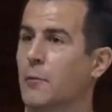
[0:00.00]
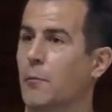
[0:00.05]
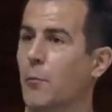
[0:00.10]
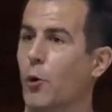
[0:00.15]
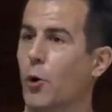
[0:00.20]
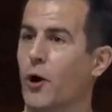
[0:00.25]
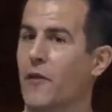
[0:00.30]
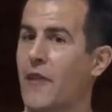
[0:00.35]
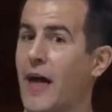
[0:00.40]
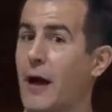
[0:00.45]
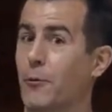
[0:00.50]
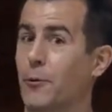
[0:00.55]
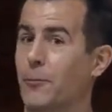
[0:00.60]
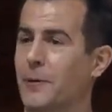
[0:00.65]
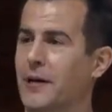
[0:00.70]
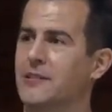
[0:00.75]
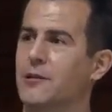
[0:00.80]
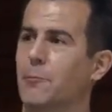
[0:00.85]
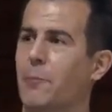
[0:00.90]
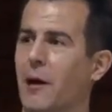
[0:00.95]
More on that when
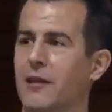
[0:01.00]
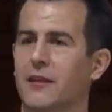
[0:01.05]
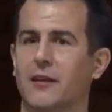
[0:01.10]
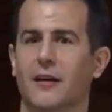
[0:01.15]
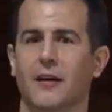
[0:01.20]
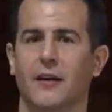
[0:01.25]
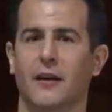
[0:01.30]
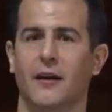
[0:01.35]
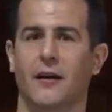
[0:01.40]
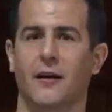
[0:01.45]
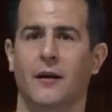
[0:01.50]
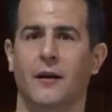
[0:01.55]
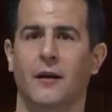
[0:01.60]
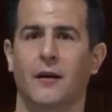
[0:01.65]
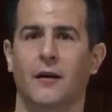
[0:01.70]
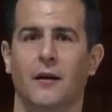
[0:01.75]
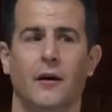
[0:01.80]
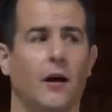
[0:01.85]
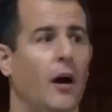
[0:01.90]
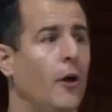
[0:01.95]
we get to Python.
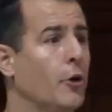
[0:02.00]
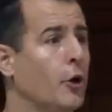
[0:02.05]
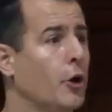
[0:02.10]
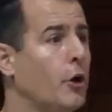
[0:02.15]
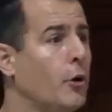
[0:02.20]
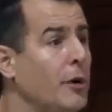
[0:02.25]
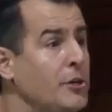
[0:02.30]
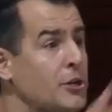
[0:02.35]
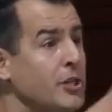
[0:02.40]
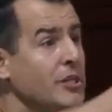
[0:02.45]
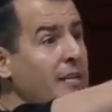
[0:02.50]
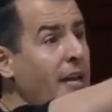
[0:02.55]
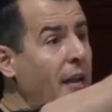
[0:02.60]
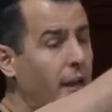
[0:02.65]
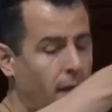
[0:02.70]
Other questions?